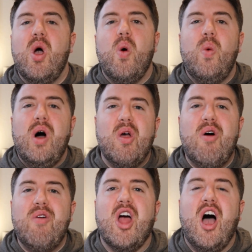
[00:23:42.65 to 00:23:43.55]
well
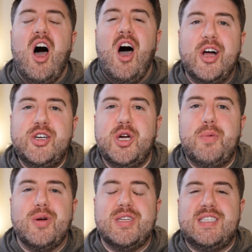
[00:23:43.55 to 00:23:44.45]
over
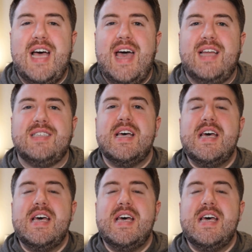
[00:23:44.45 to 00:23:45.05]
100%